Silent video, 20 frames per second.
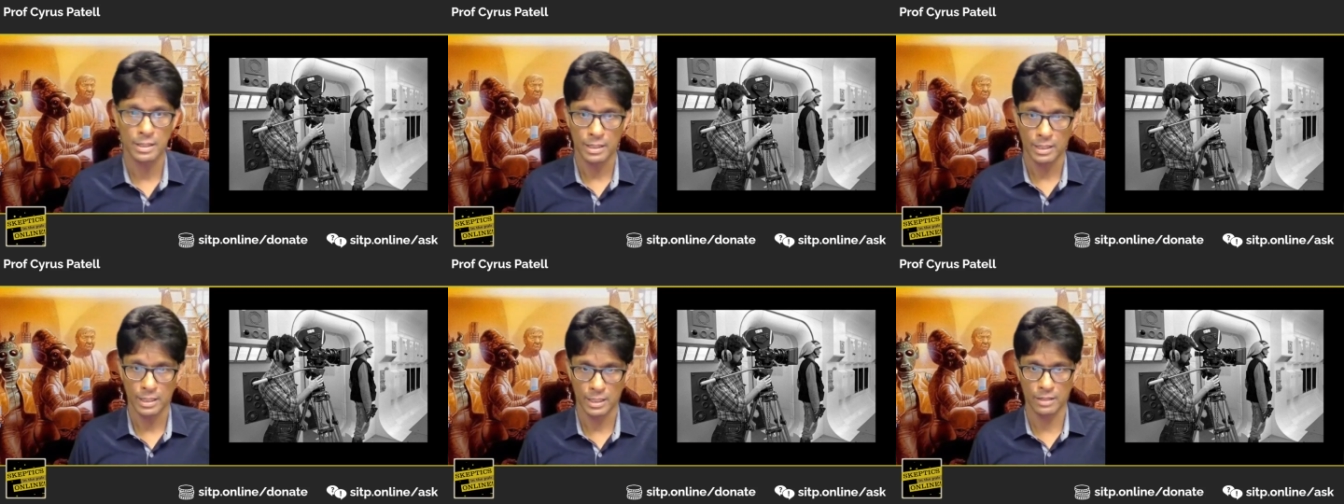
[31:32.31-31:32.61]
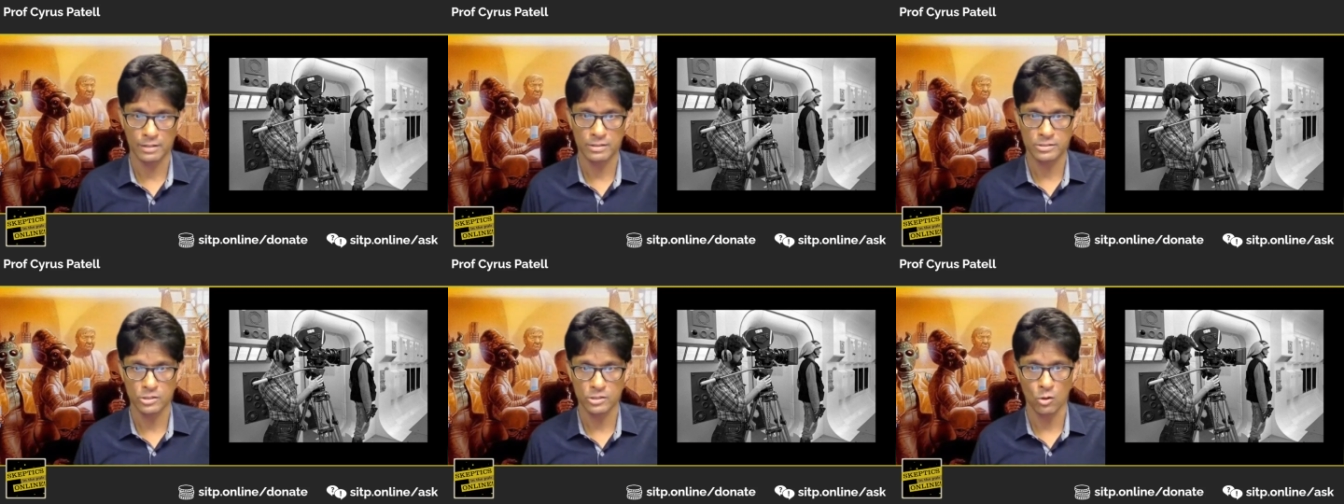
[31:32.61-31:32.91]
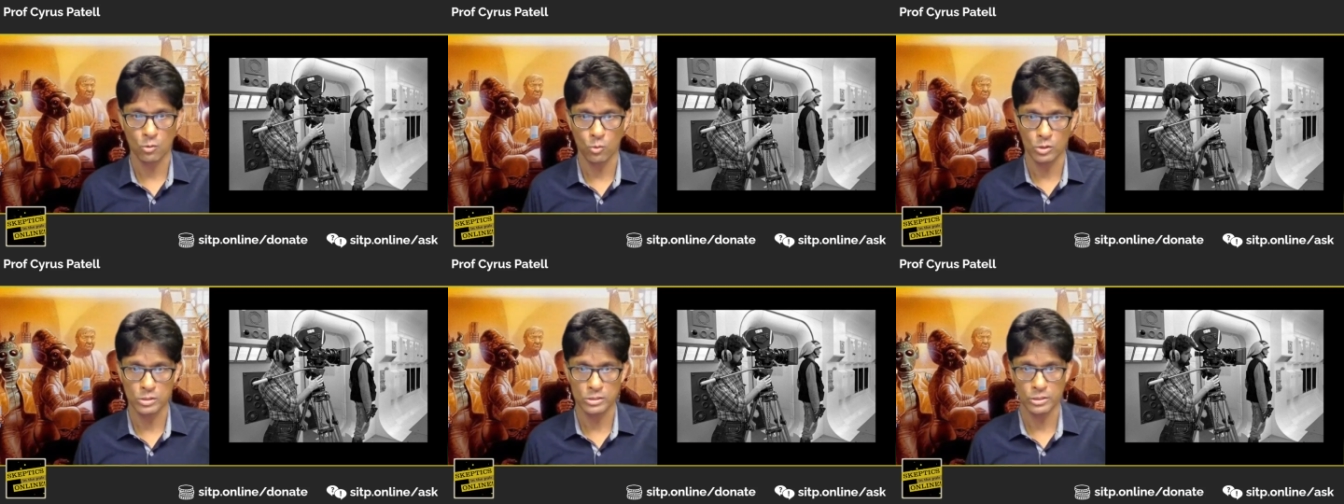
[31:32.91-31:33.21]
in Star
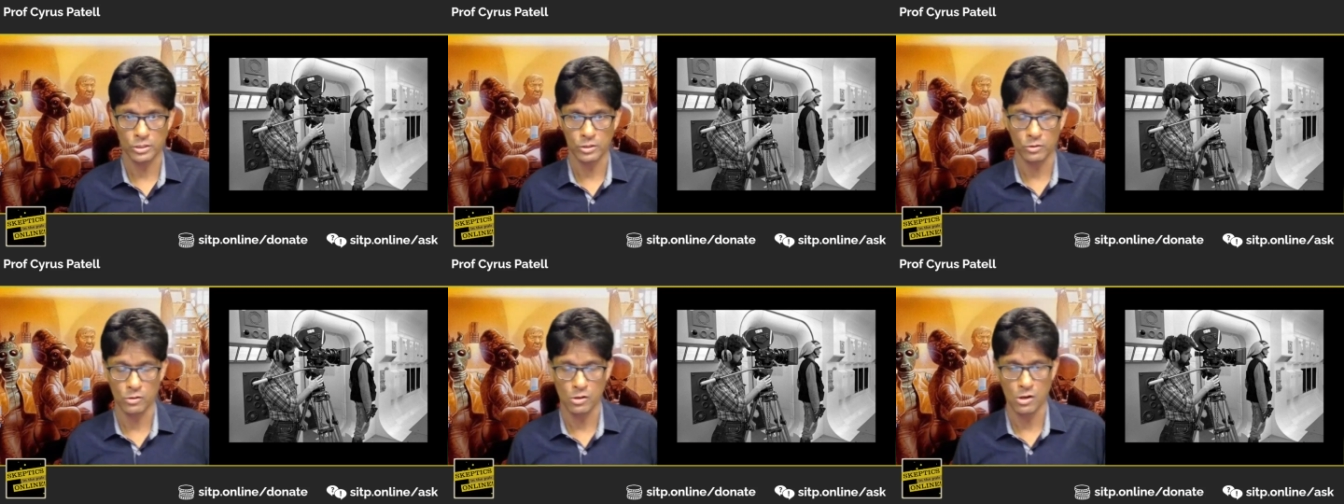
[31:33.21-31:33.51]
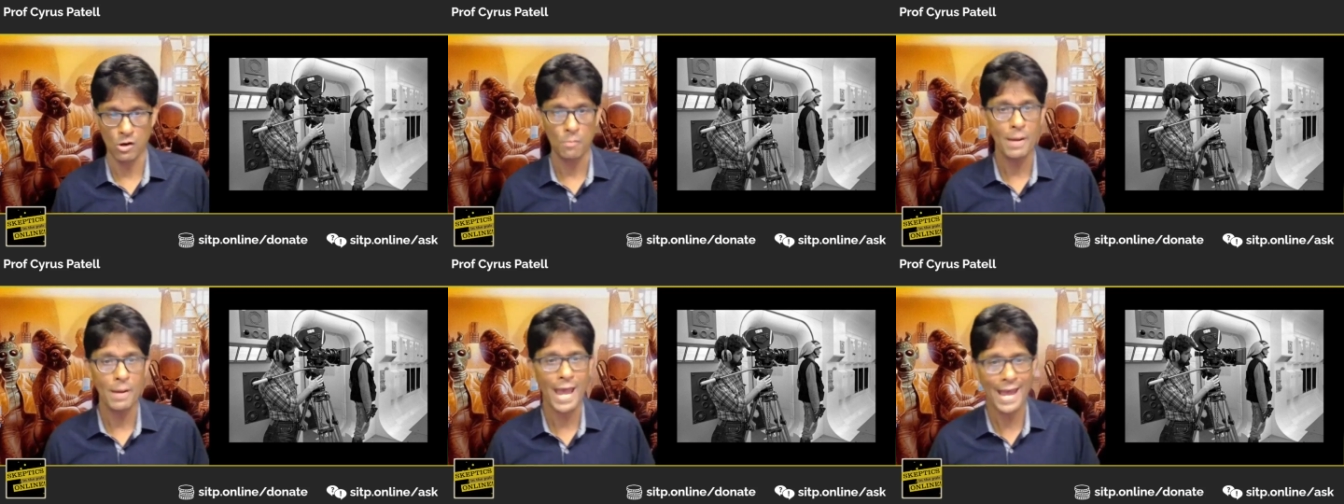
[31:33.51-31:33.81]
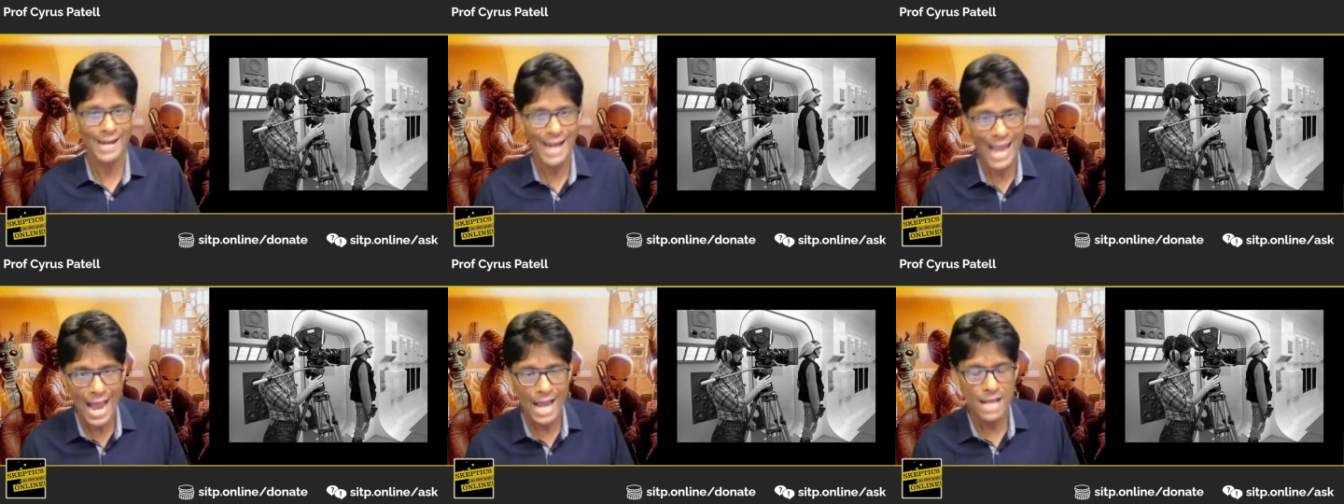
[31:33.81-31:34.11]
Wars A New Hope
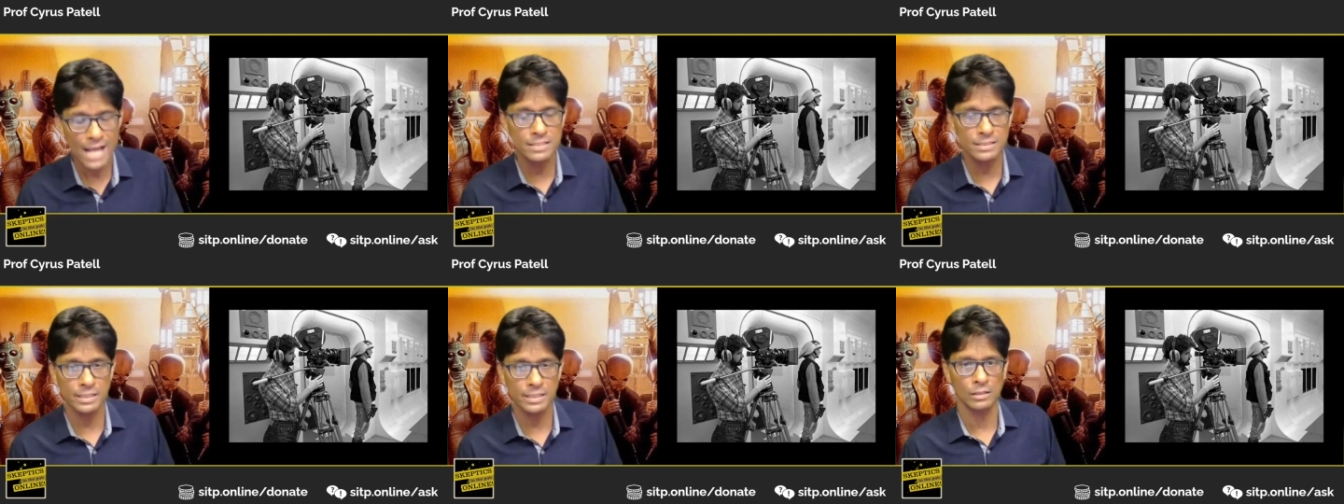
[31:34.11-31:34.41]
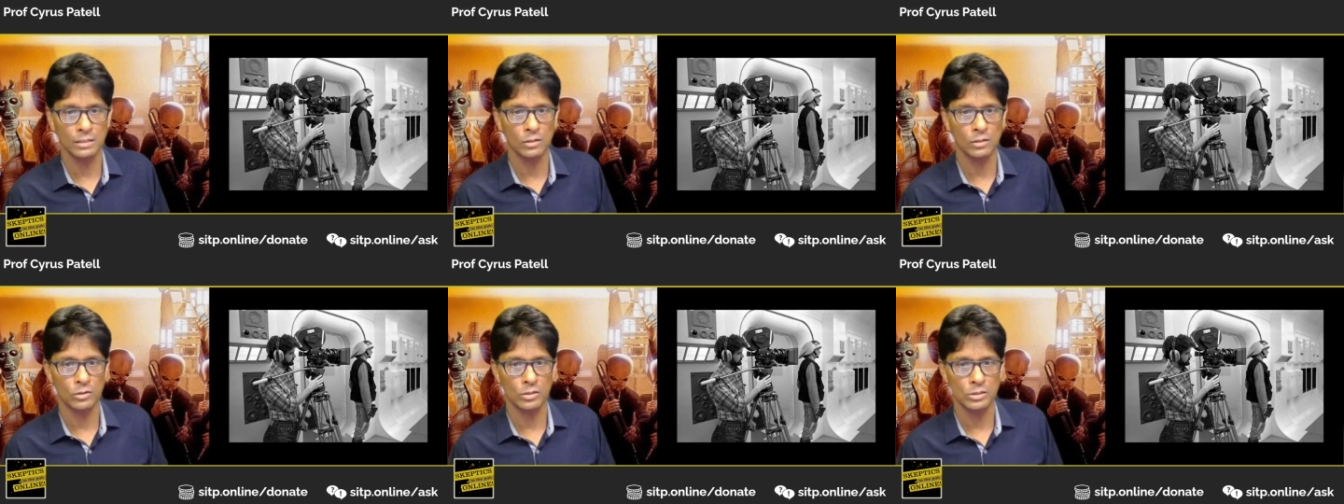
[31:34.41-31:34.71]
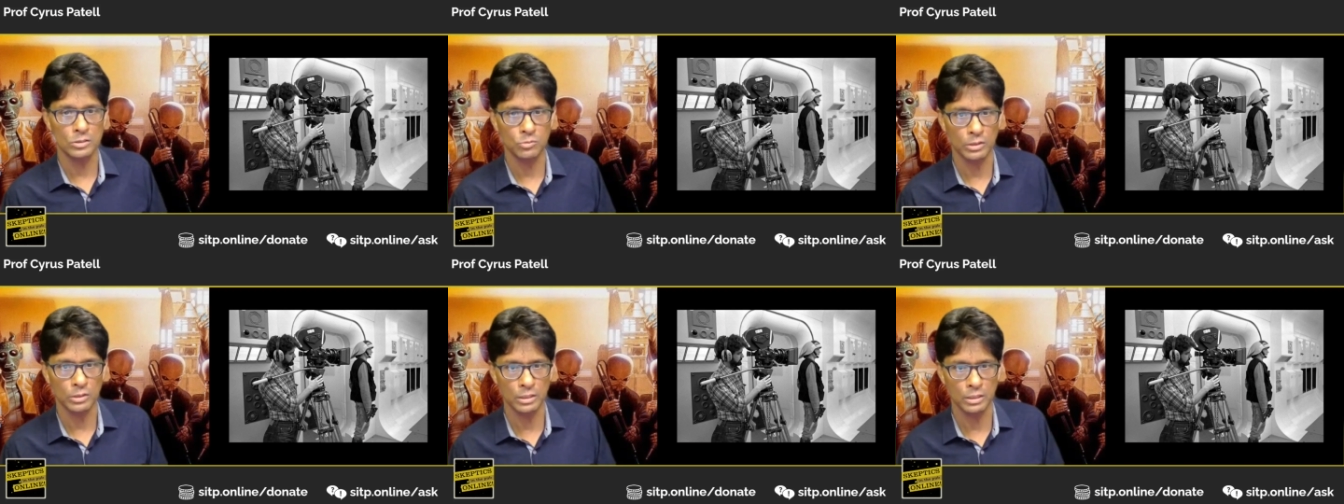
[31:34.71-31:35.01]
and asking
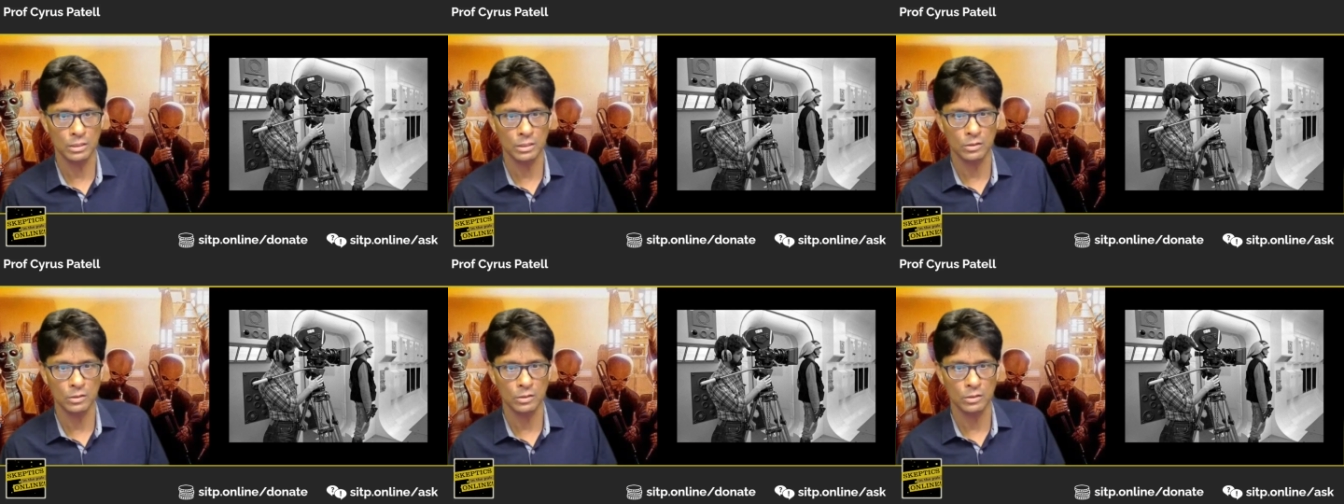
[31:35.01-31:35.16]
Lucas, well,